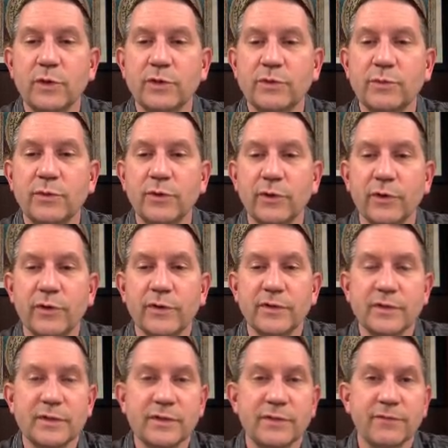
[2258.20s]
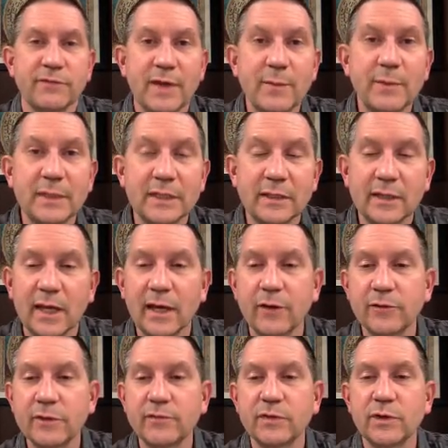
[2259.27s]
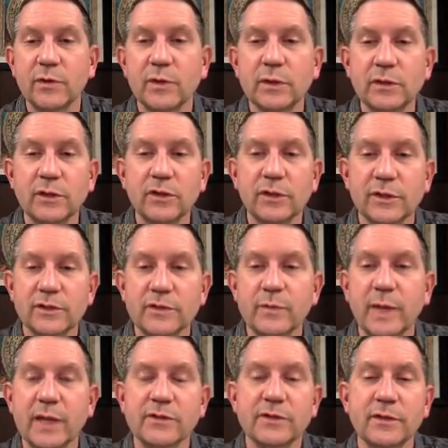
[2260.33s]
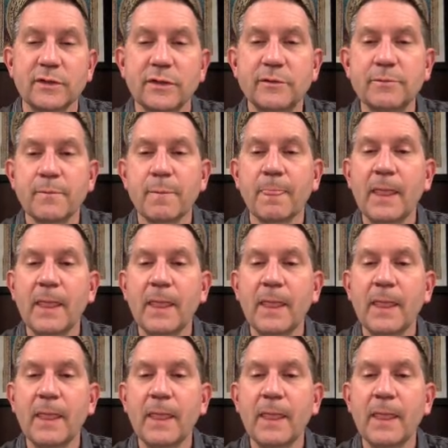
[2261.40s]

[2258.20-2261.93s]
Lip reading: plural. This is a feminine noun, even though it looks masculine.